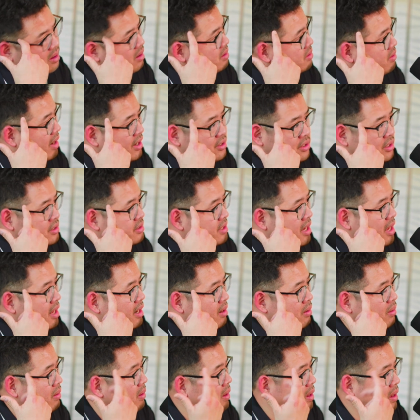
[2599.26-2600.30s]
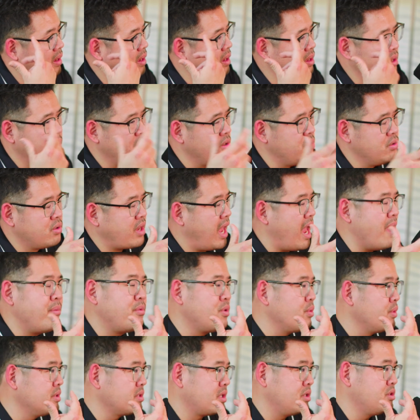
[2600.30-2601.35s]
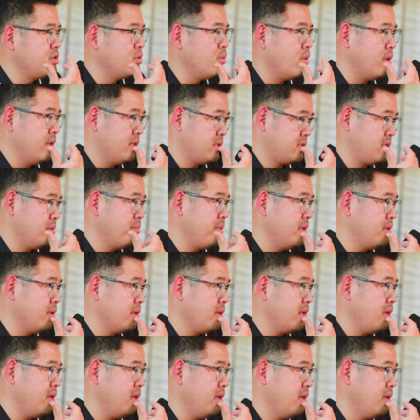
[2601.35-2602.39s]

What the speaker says: scratching his head, you came to us because you wanted stability.